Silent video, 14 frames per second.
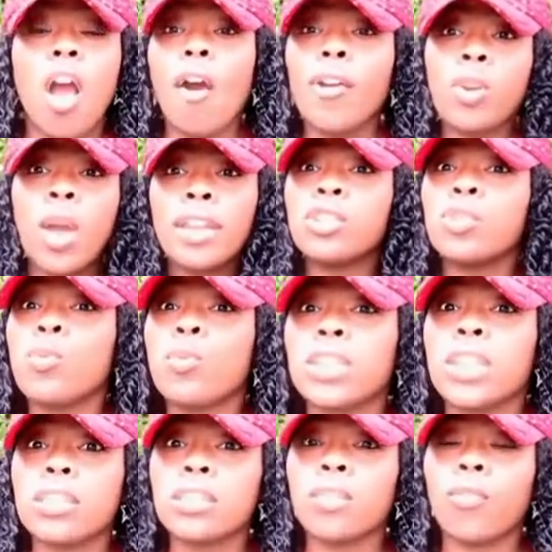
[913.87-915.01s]
All you gotta do is
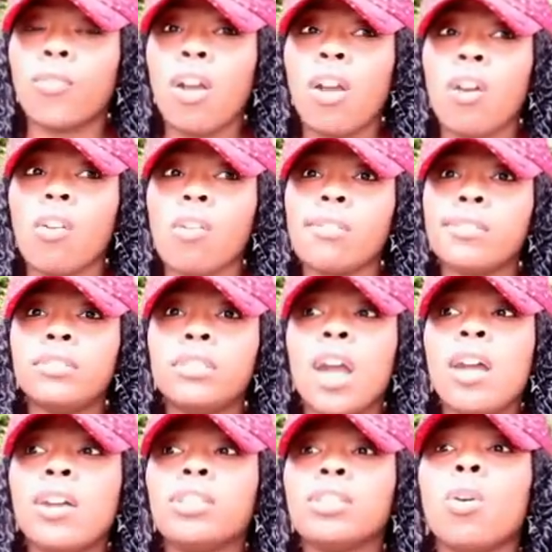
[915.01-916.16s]
kiss the frog.
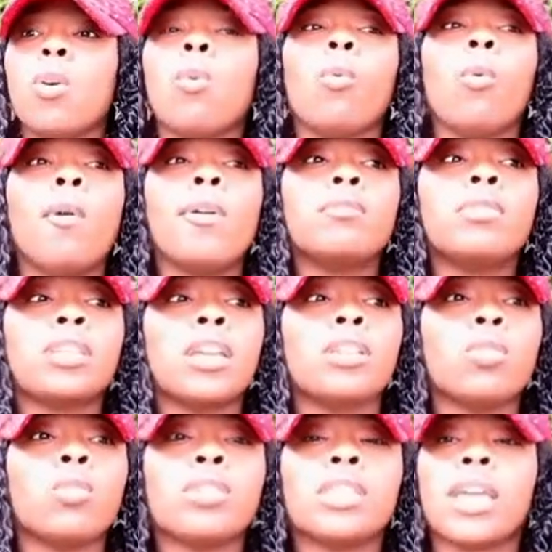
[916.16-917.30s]
So what they
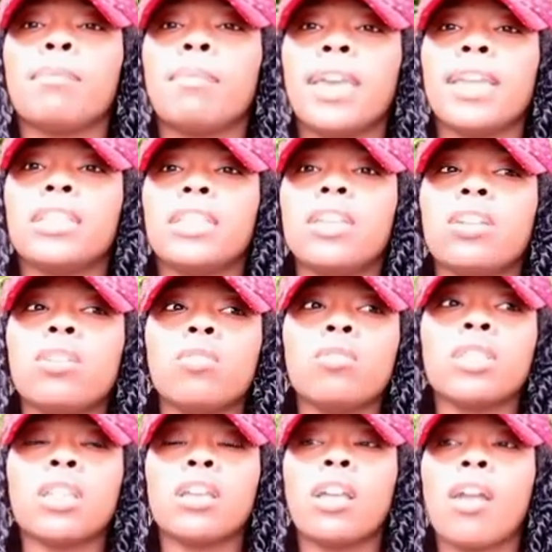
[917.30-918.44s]
do is they make
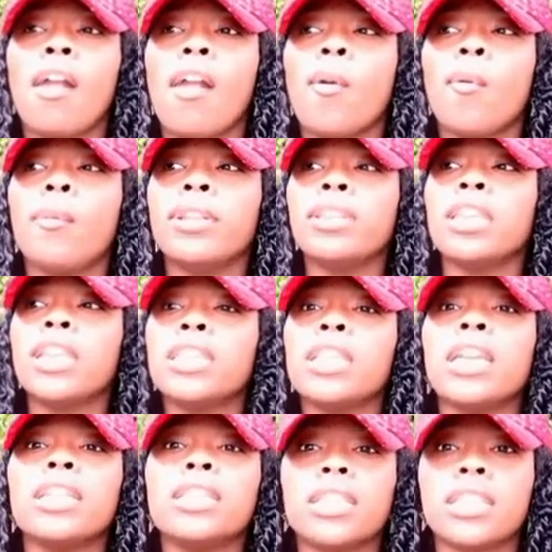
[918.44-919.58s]
deals with these
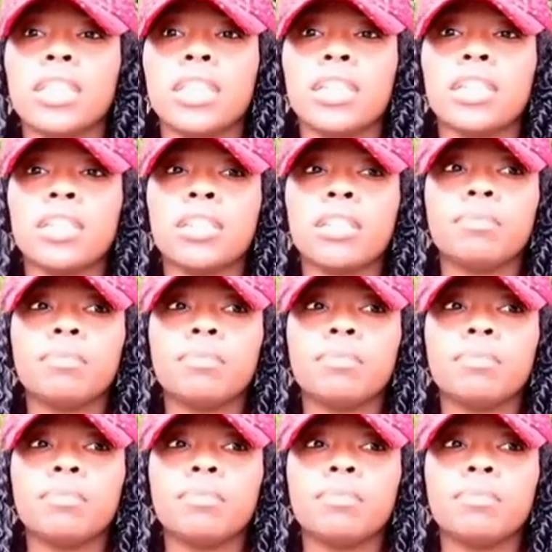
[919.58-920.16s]
entities.